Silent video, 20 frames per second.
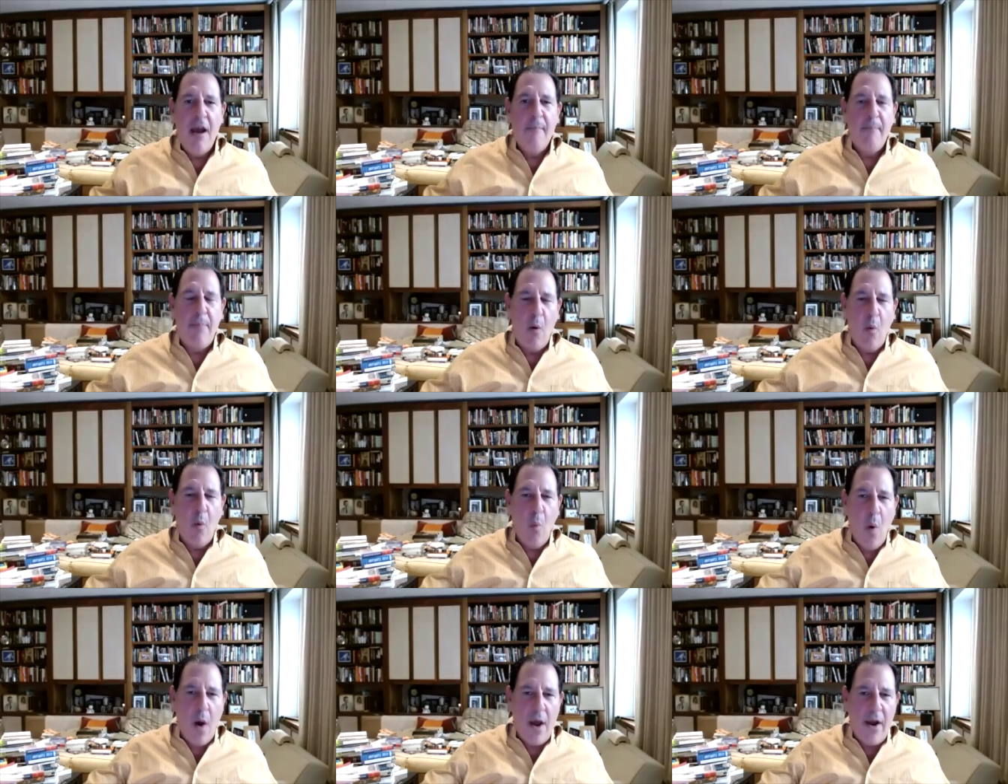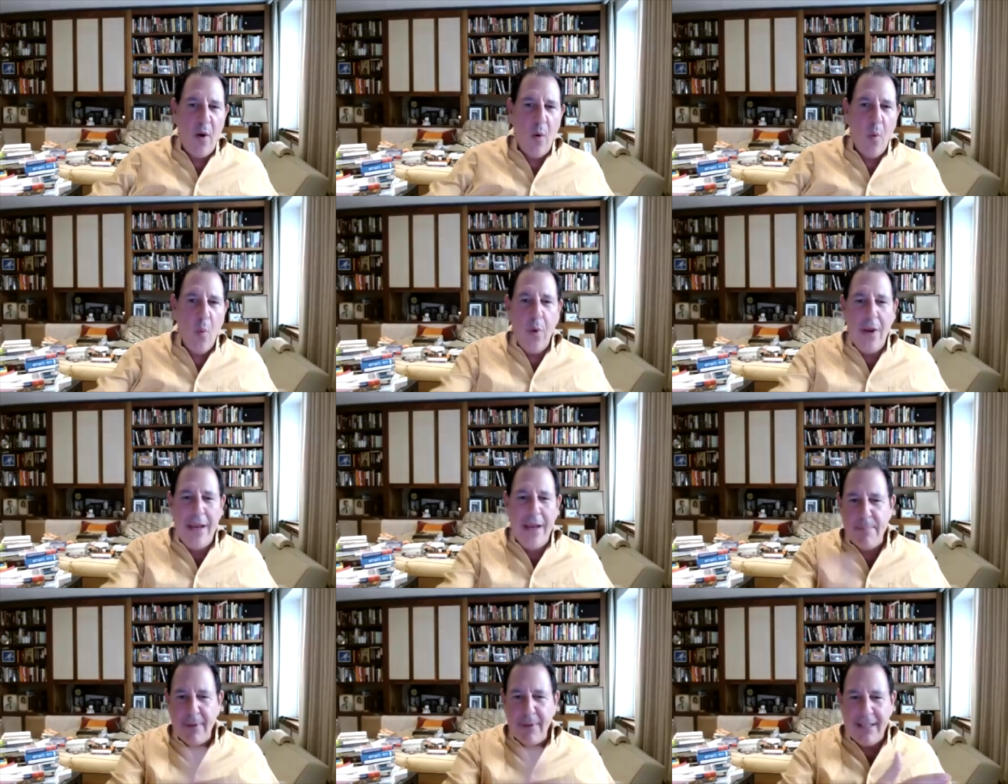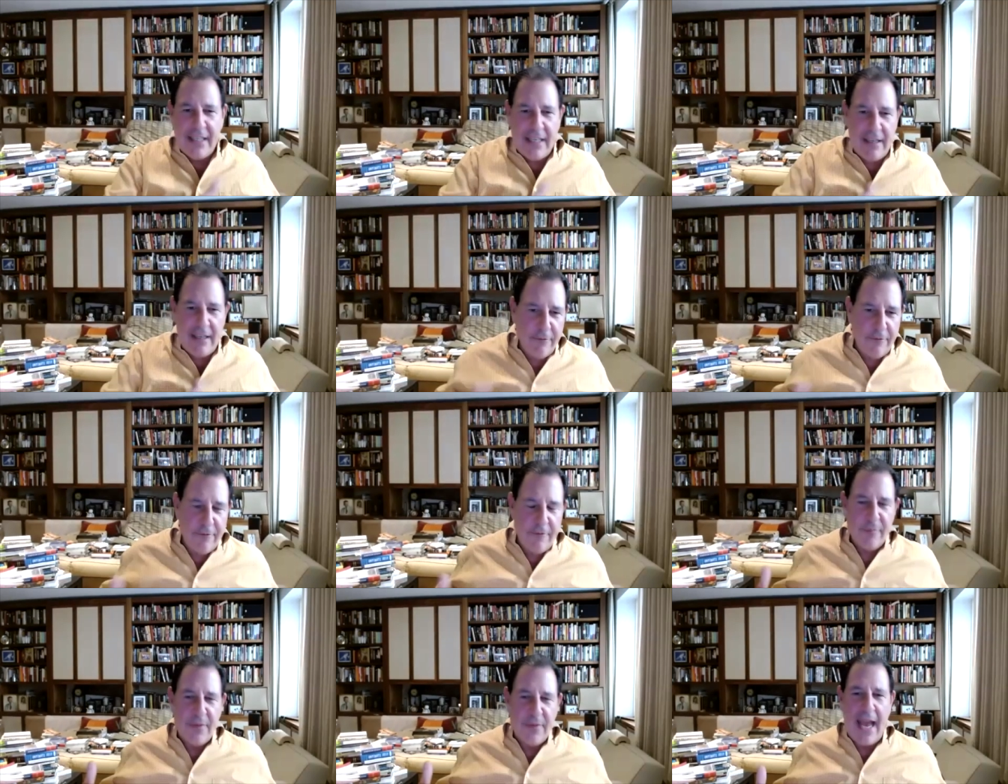but what we believe
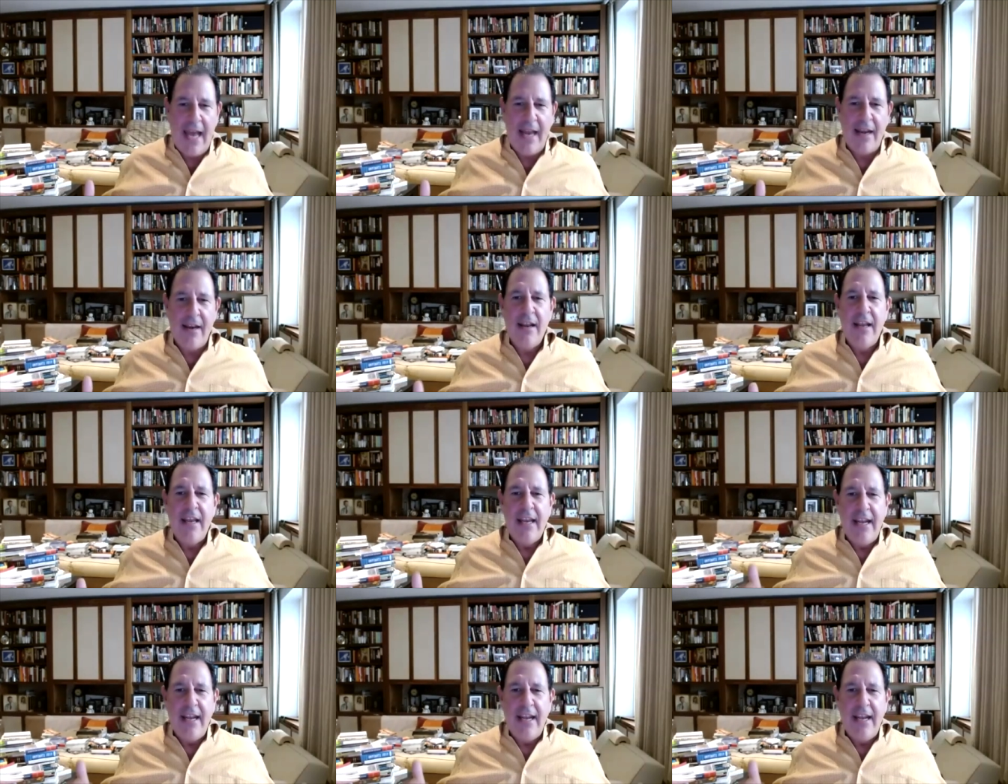and